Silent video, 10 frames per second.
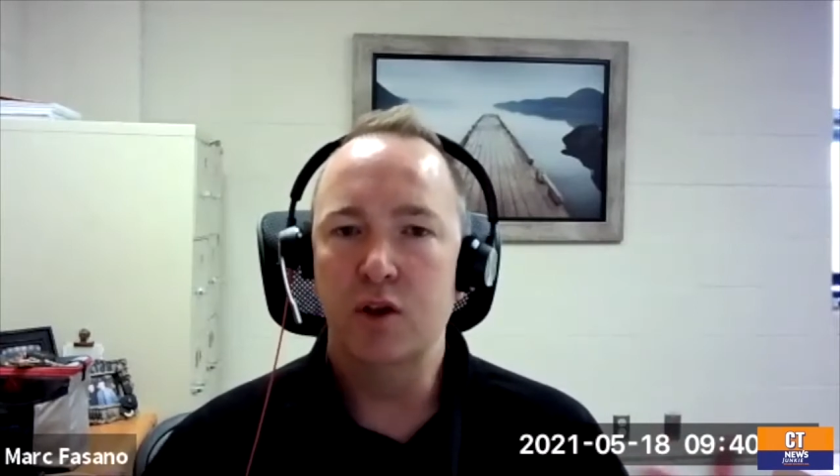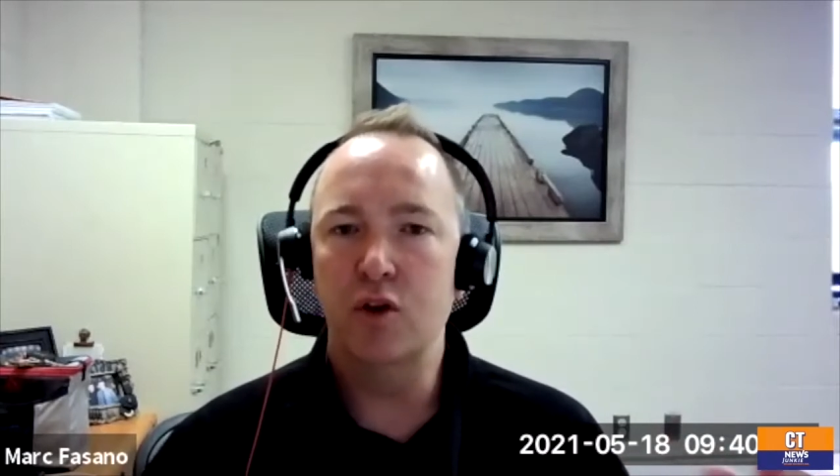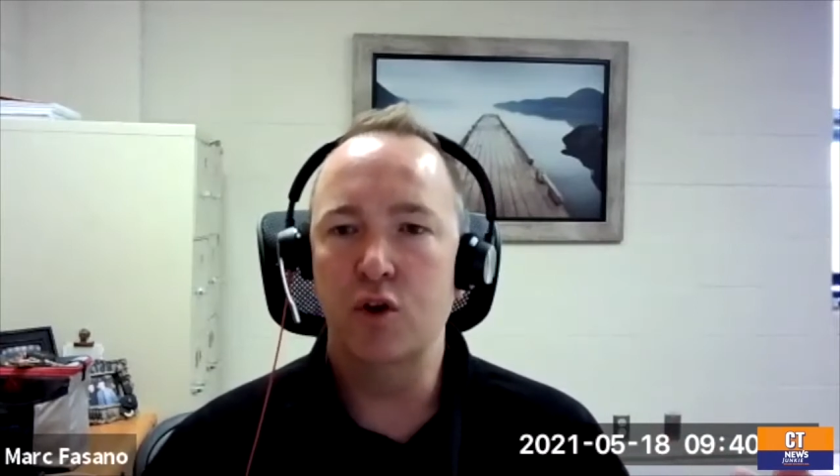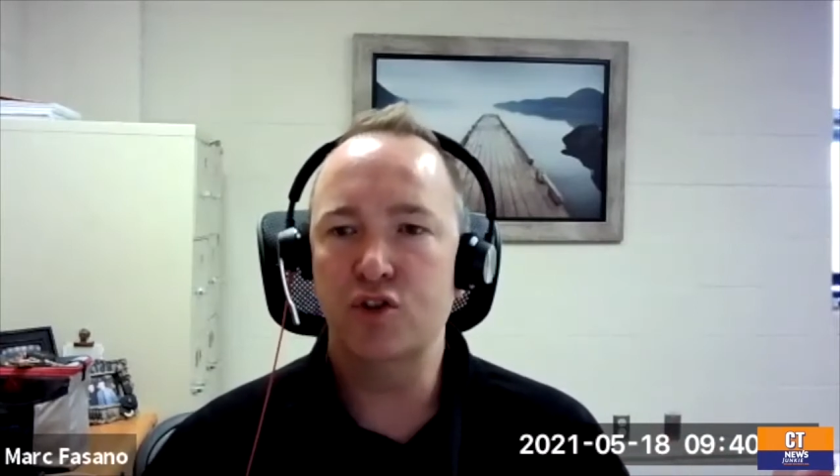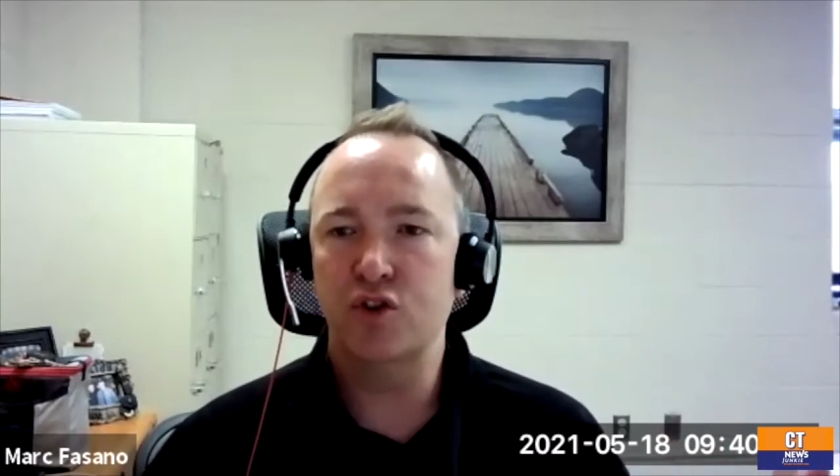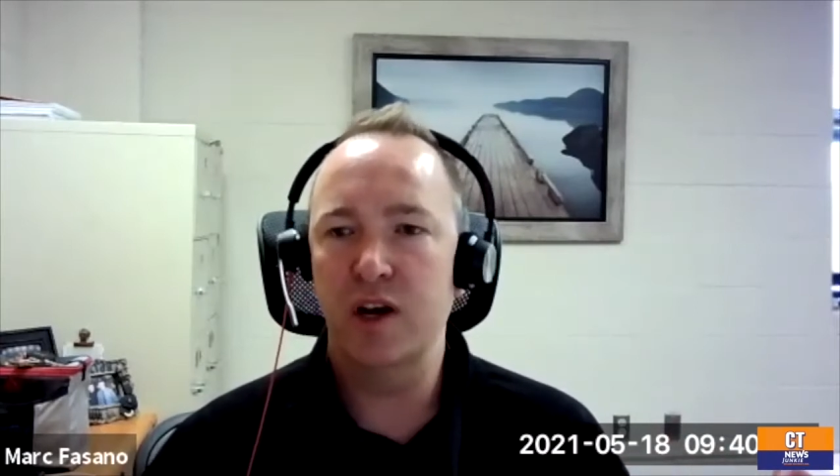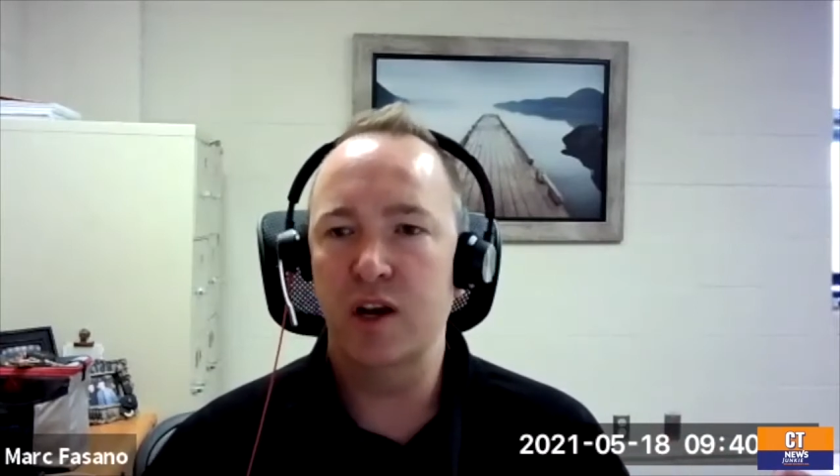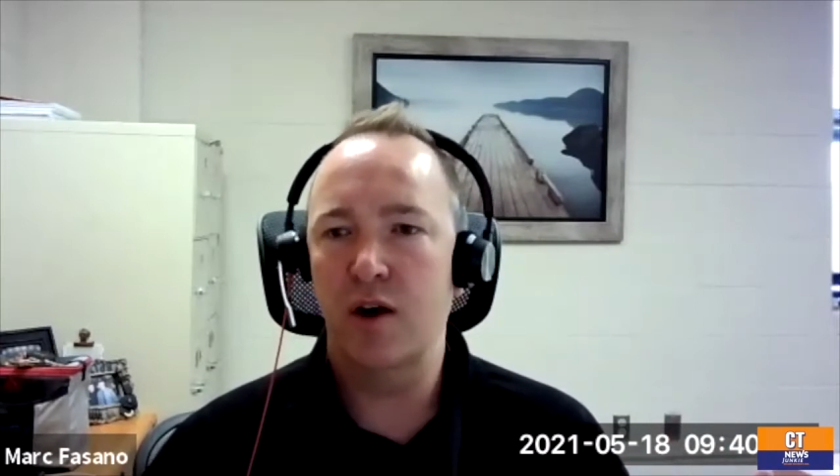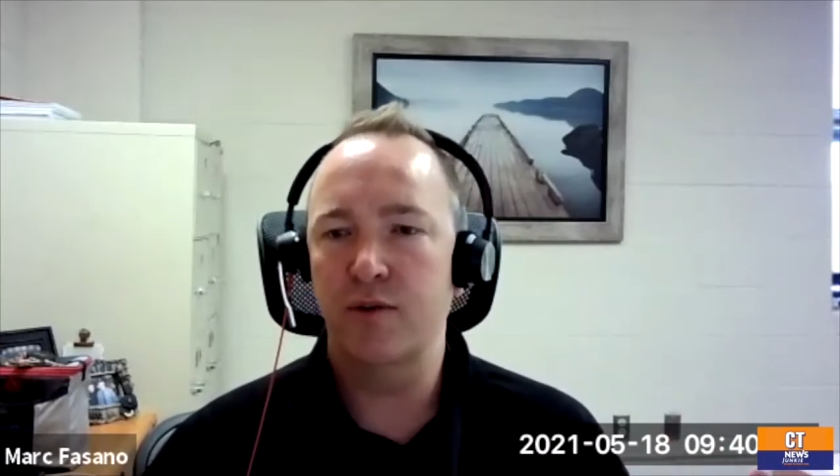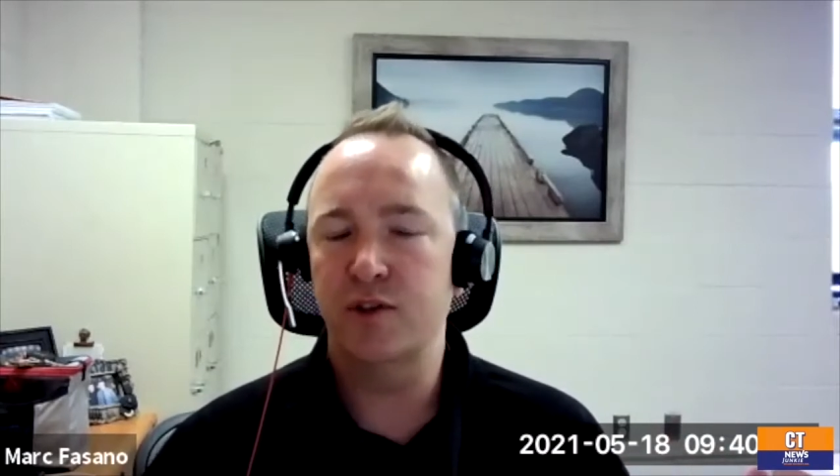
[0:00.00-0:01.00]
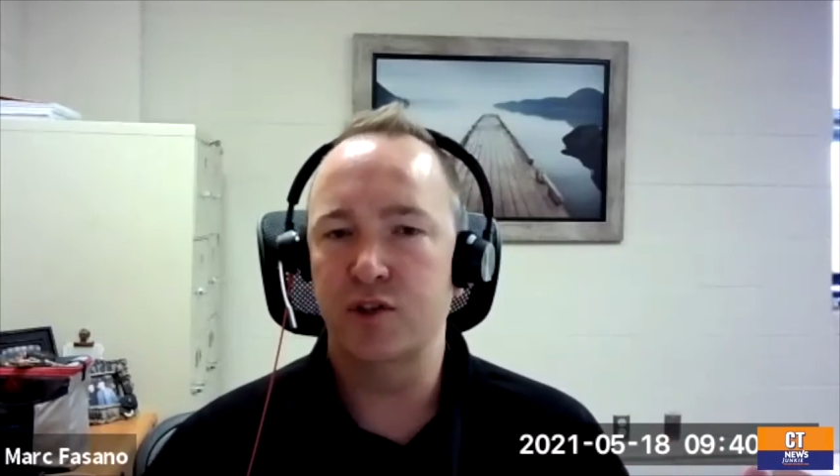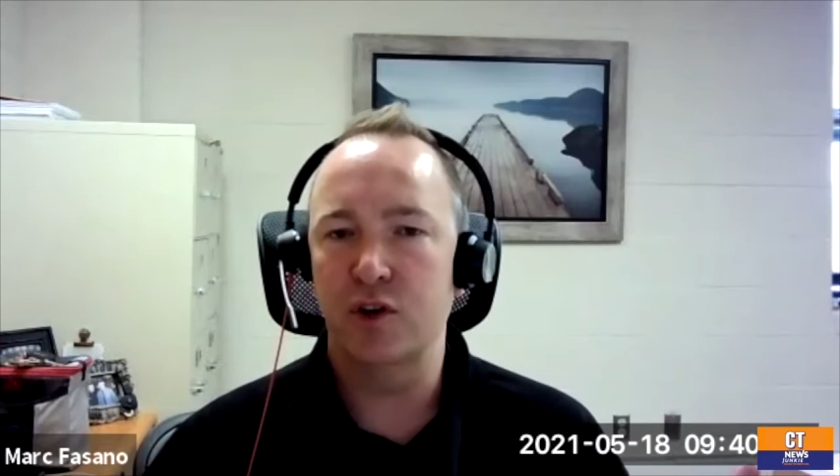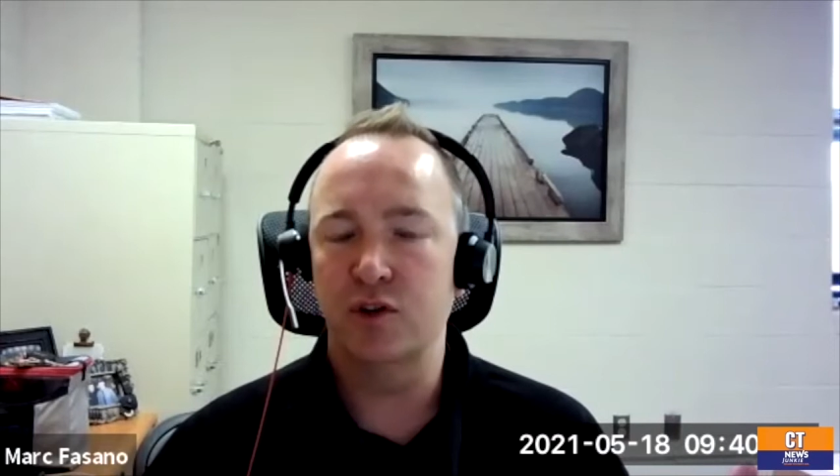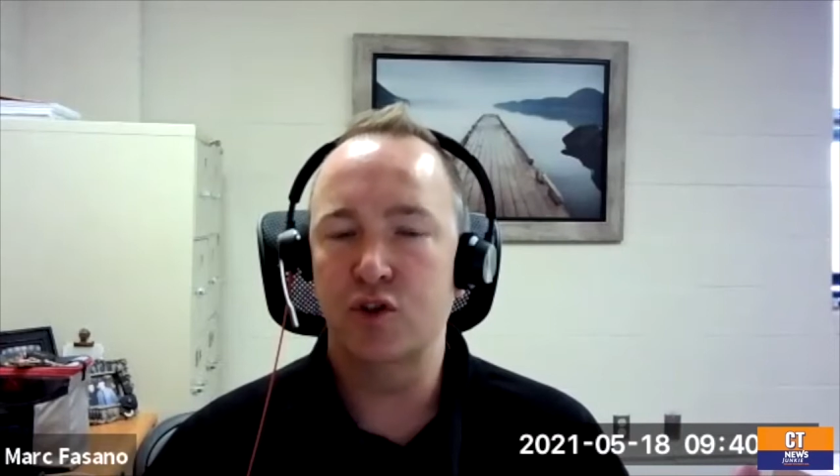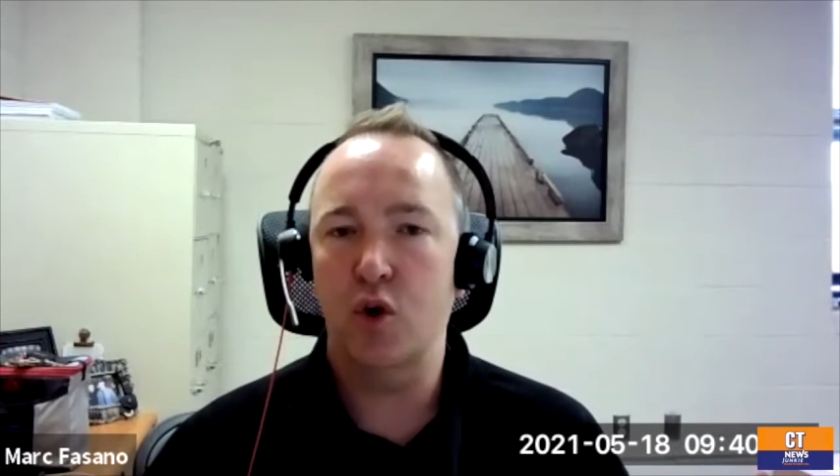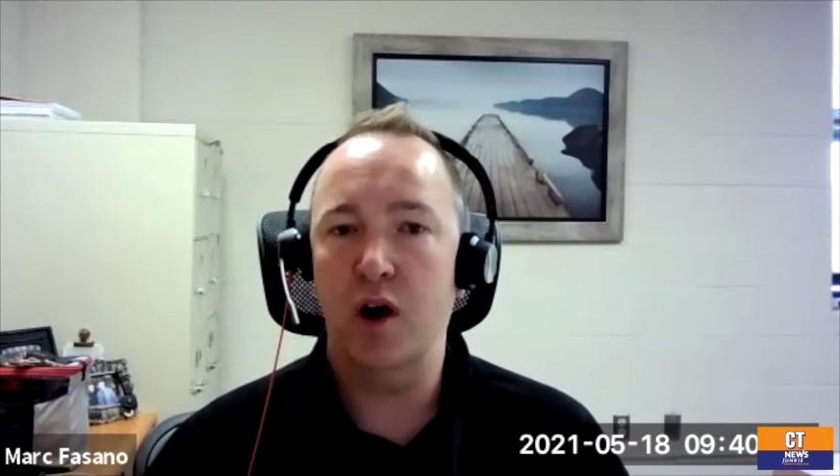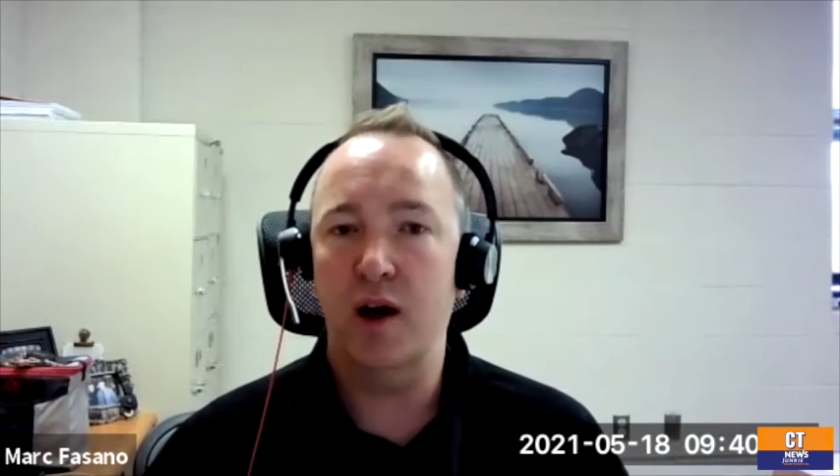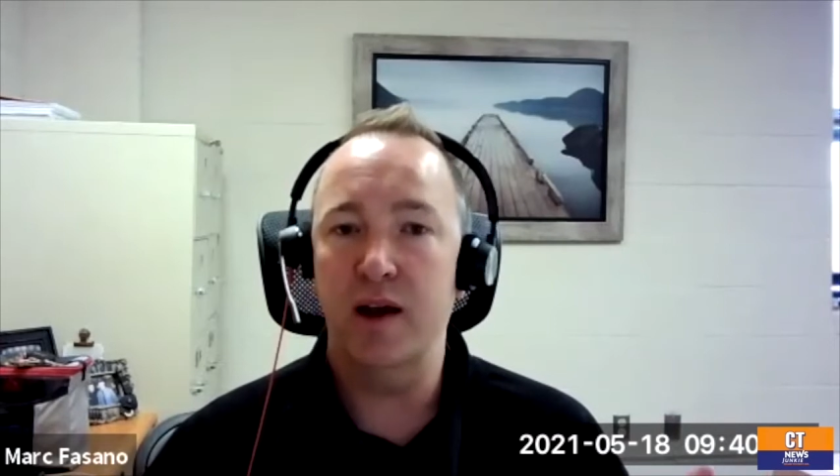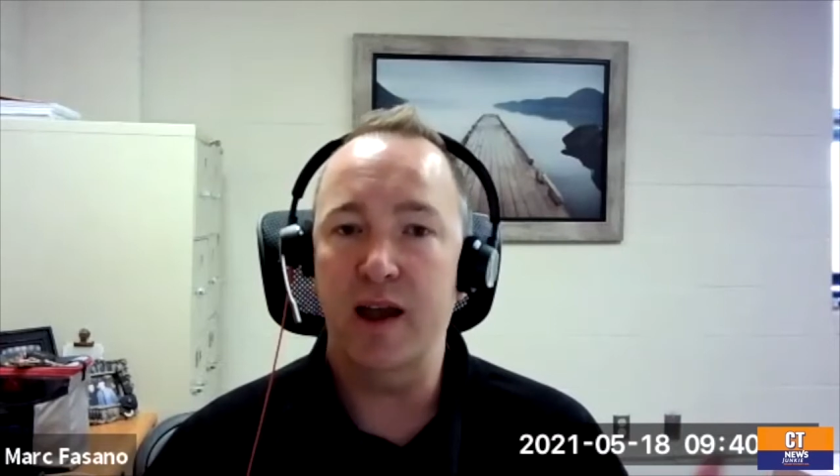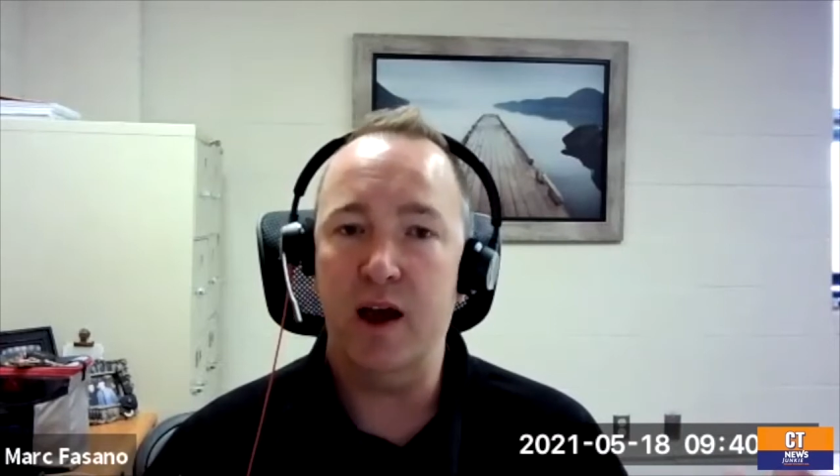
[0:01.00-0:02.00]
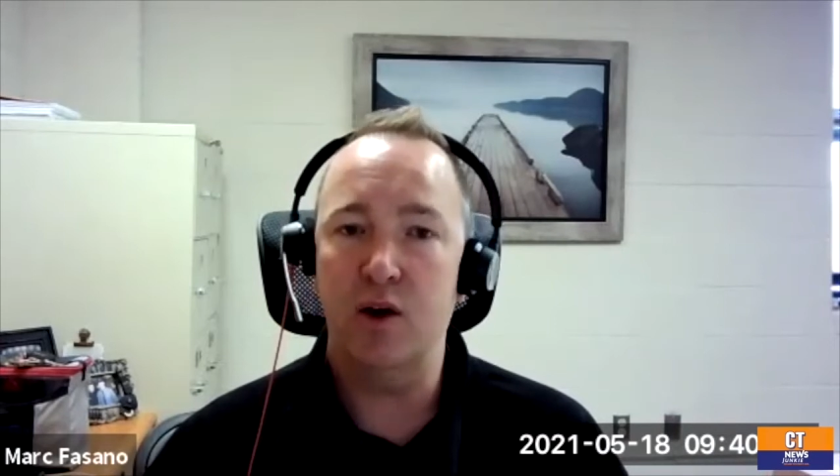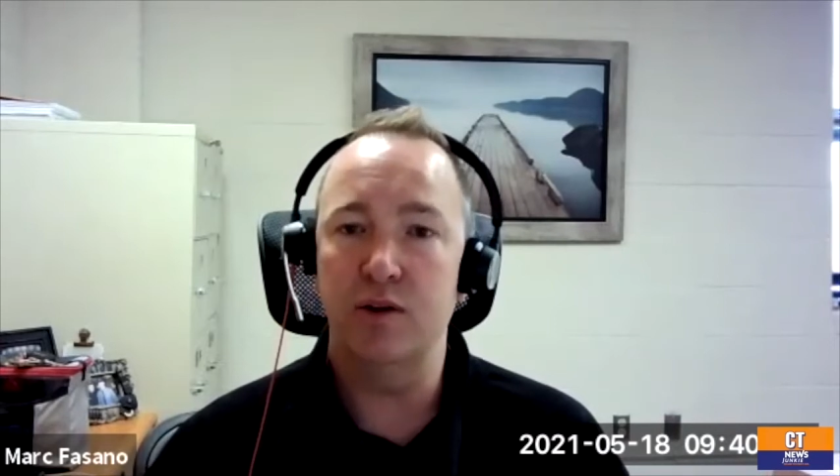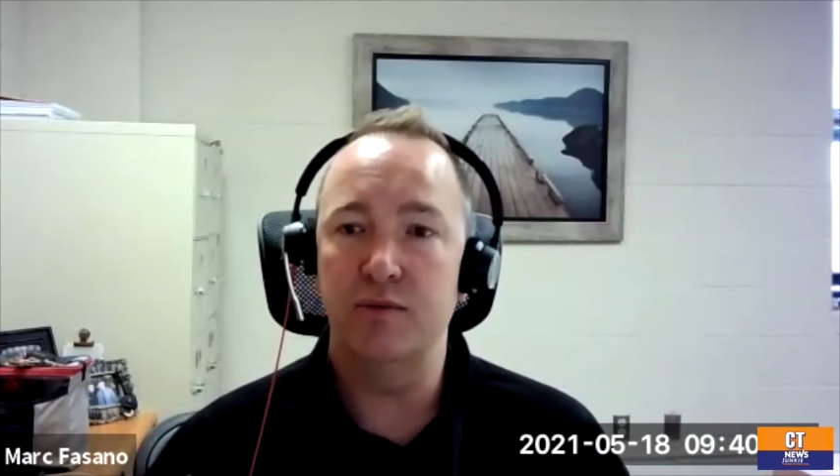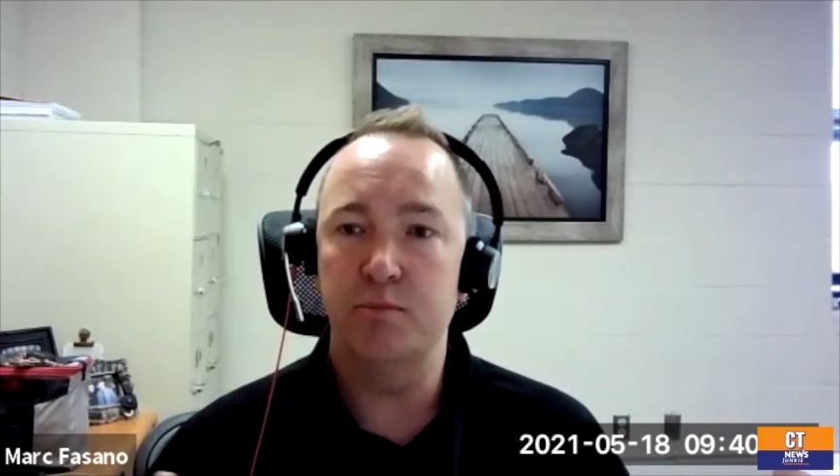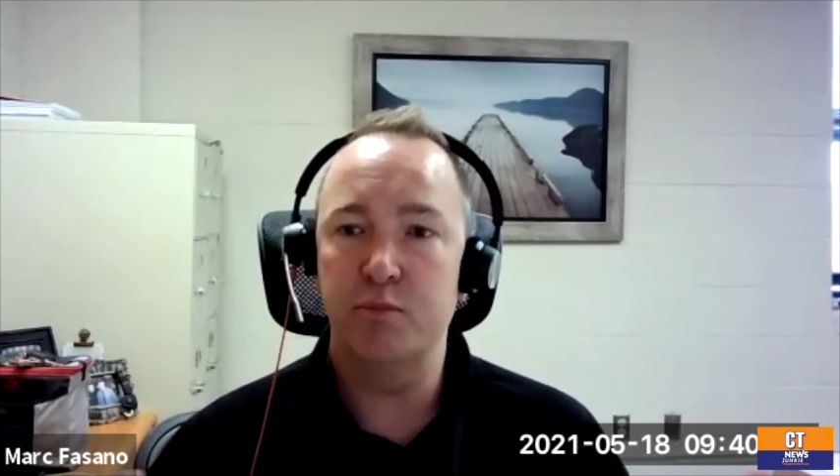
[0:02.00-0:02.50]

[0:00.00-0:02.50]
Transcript: those training officers are taught how to